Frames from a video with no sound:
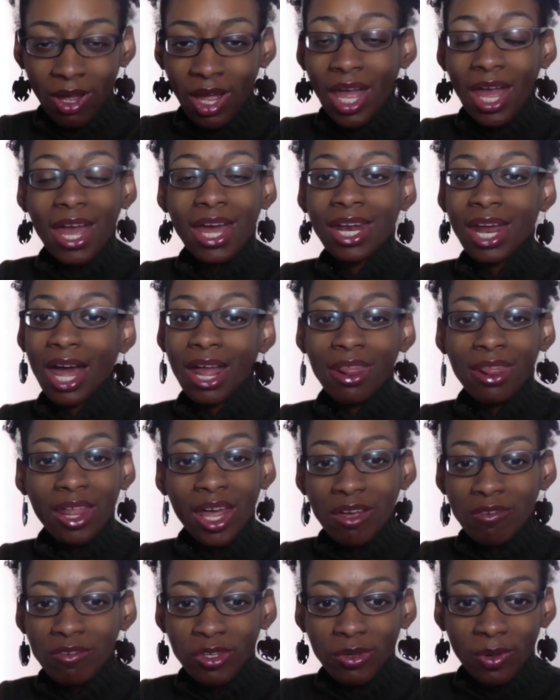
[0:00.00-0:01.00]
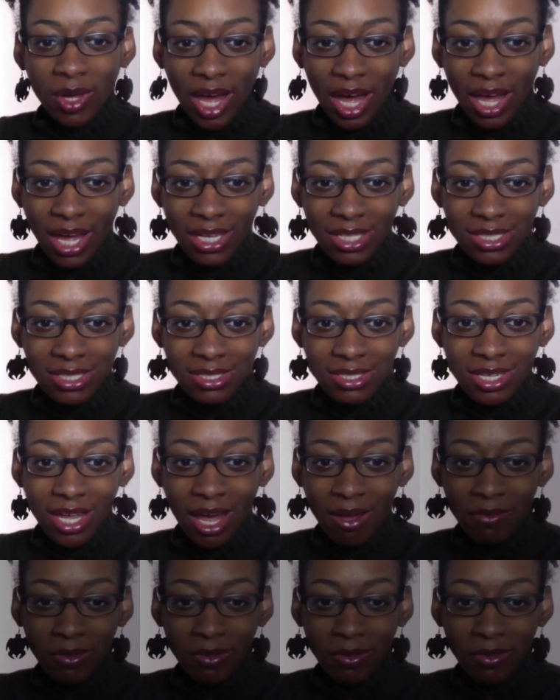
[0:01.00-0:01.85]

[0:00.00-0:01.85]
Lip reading: And I love you guys. Have a